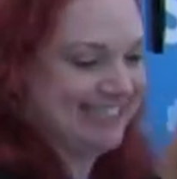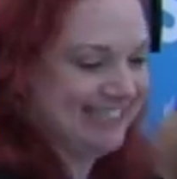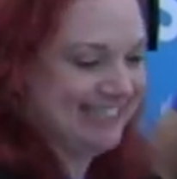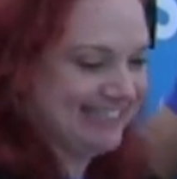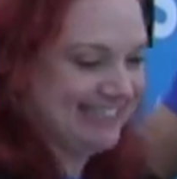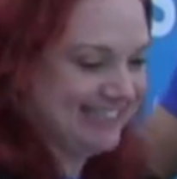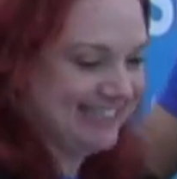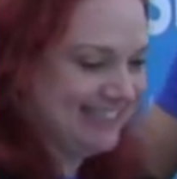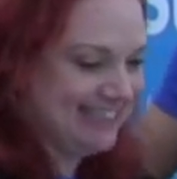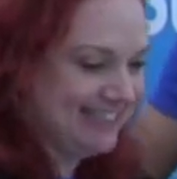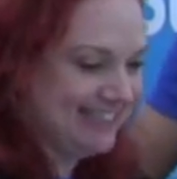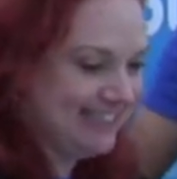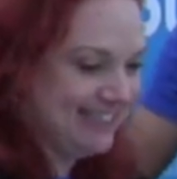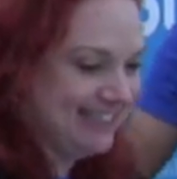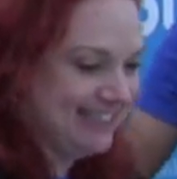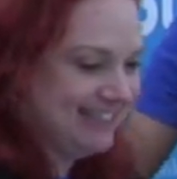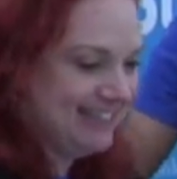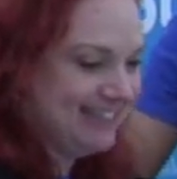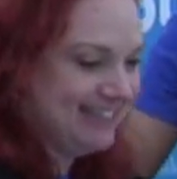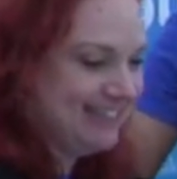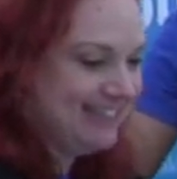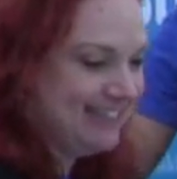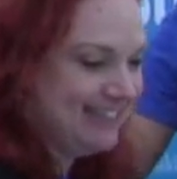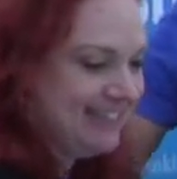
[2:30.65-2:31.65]

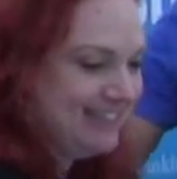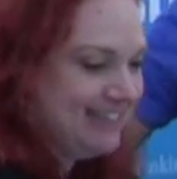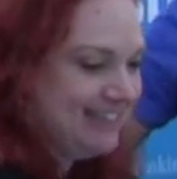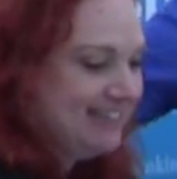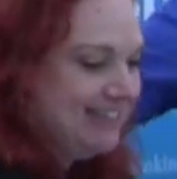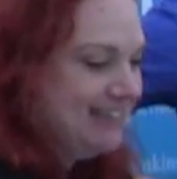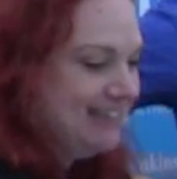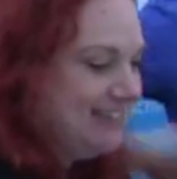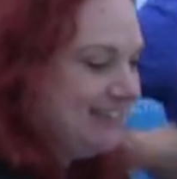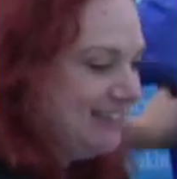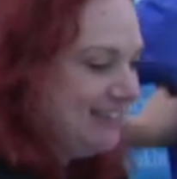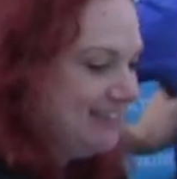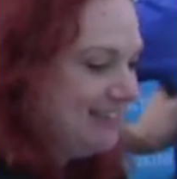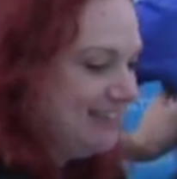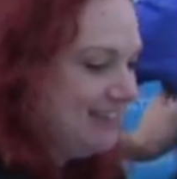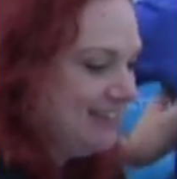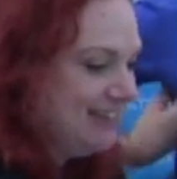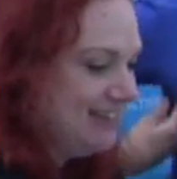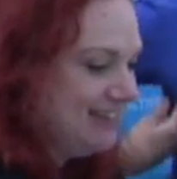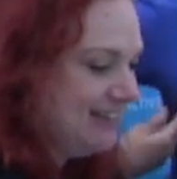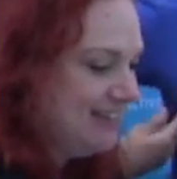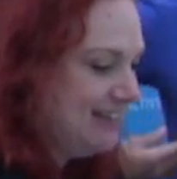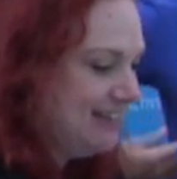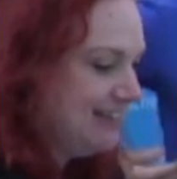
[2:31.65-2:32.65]

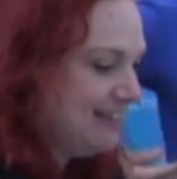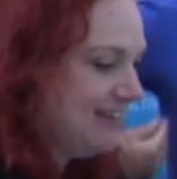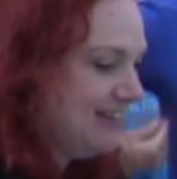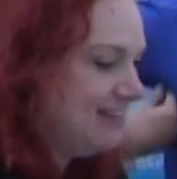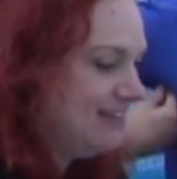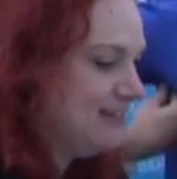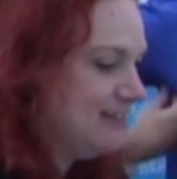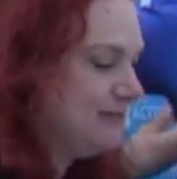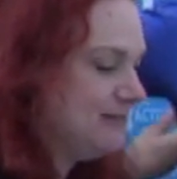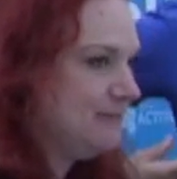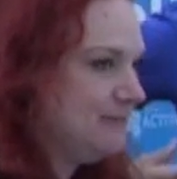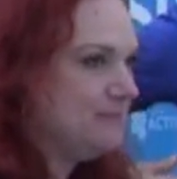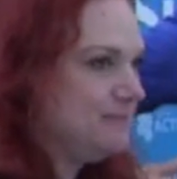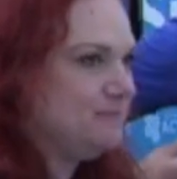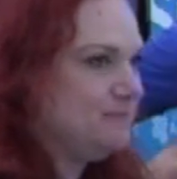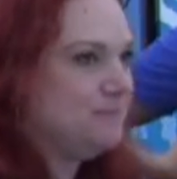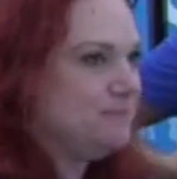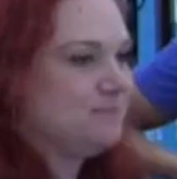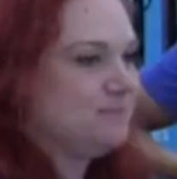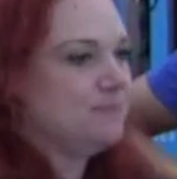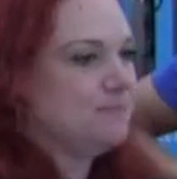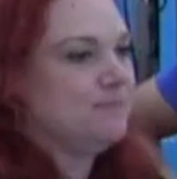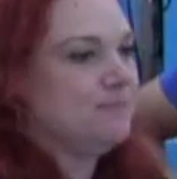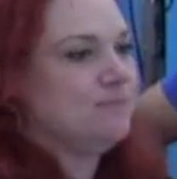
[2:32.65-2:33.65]

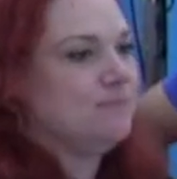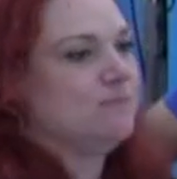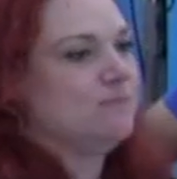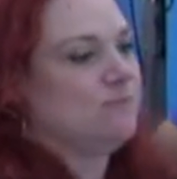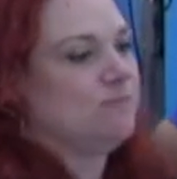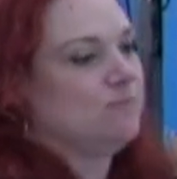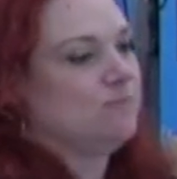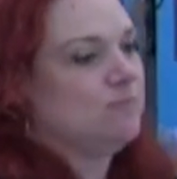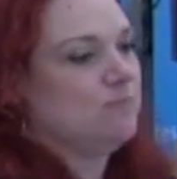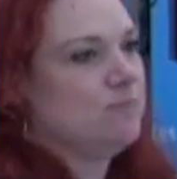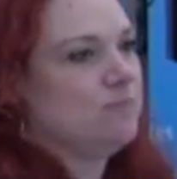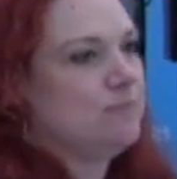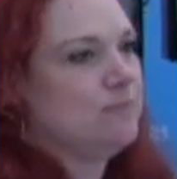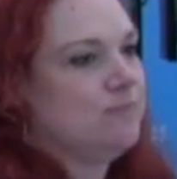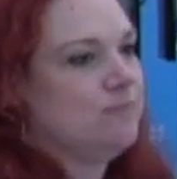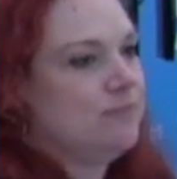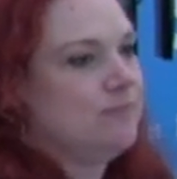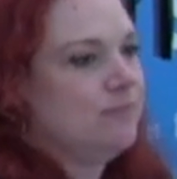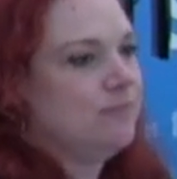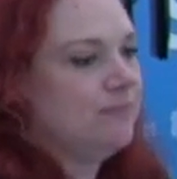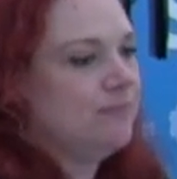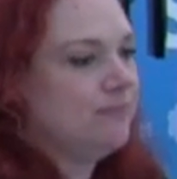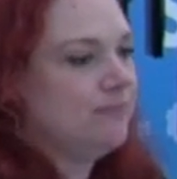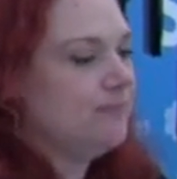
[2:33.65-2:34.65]

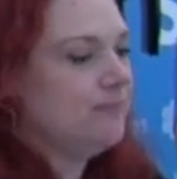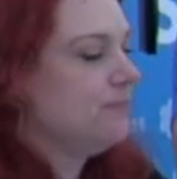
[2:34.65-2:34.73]
This person isn't speaking.